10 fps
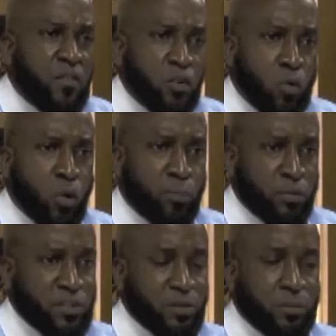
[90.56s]
core
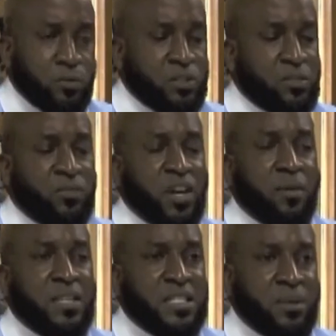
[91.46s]
principles that's
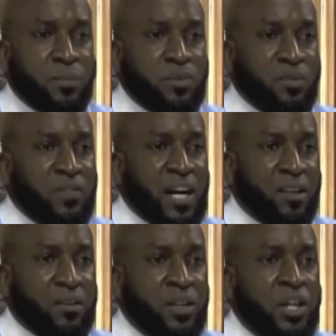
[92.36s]
very simple to
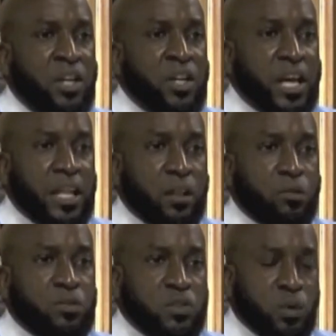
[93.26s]
follow. And
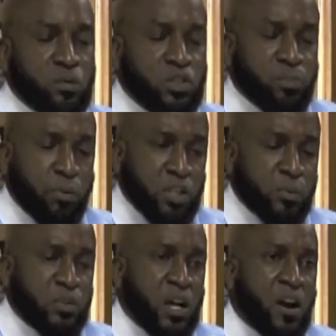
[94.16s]
those
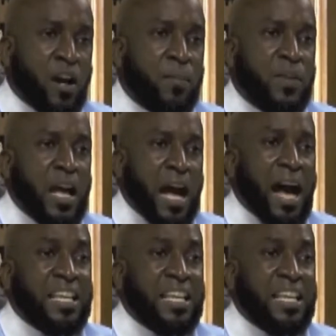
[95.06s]
principles are, I